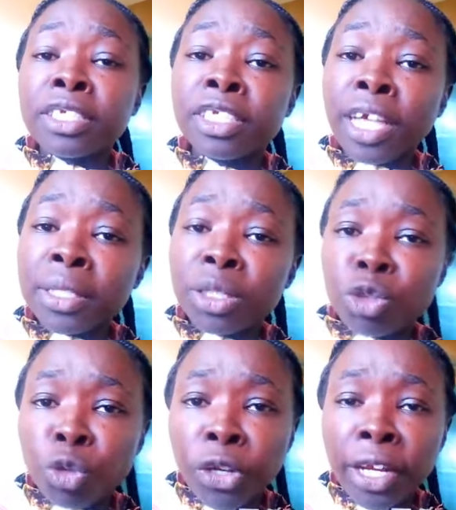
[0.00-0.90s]
just
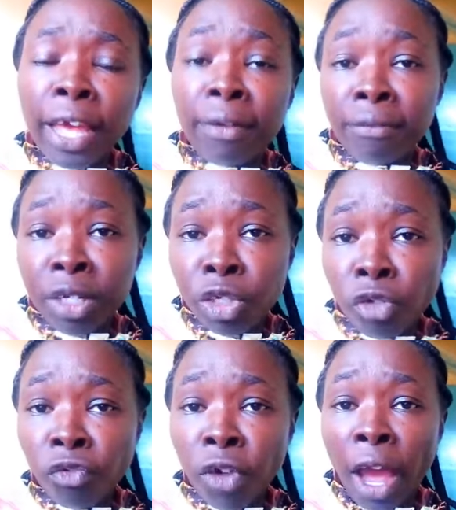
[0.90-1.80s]
doing a video
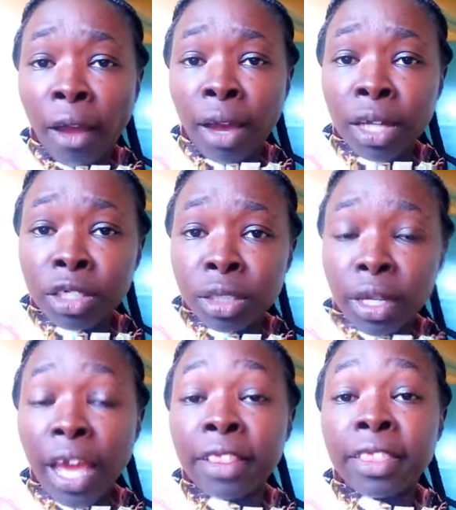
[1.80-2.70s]
for a
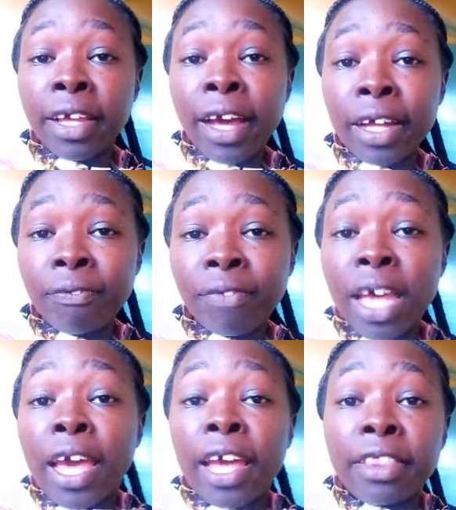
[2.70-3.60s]
country, and
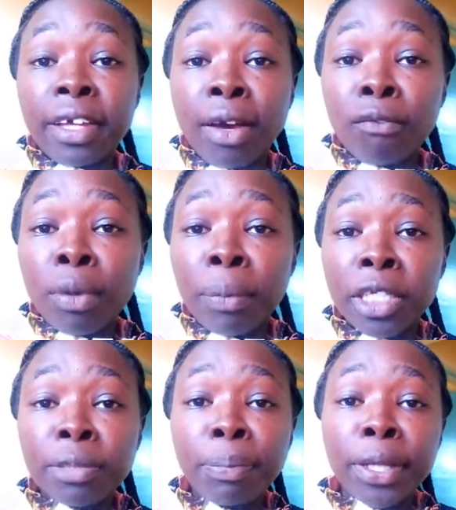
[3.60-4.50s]
the
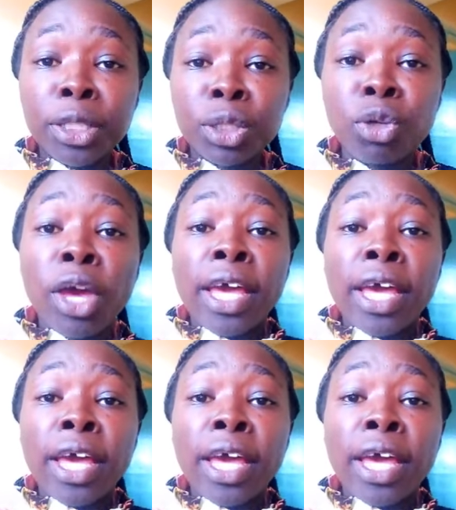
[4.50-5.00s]
government pays you.